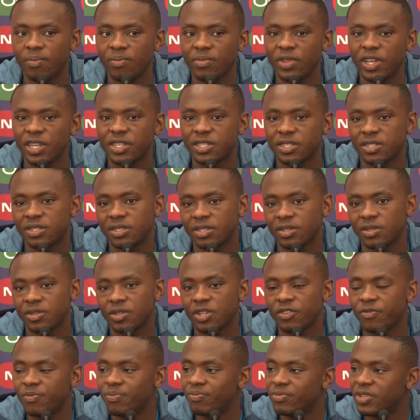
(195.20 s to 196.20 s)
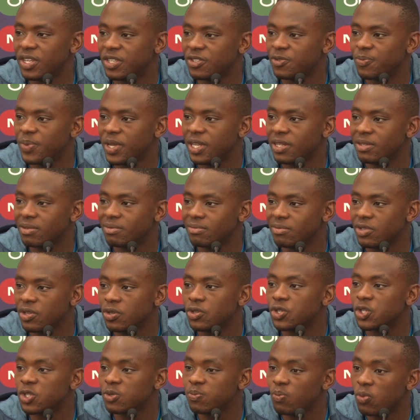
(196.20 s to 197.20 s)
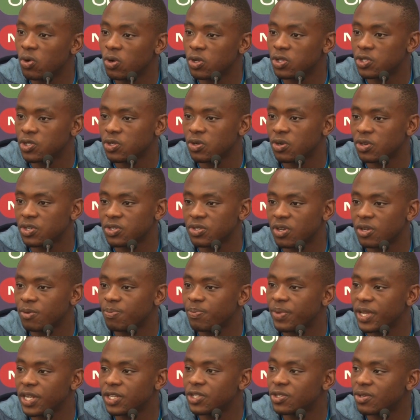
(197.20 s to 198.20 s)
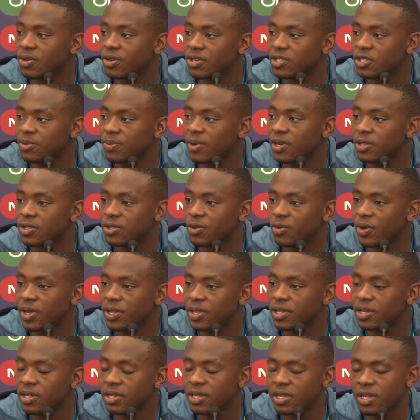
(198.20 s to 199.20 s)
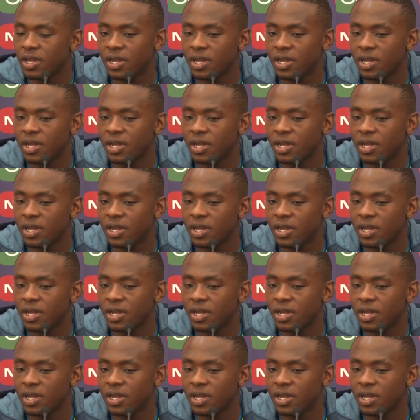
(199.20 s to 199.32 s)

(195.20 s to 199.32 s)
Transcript: Yes, and there's been, you know, small talks, not big talks, about the weather.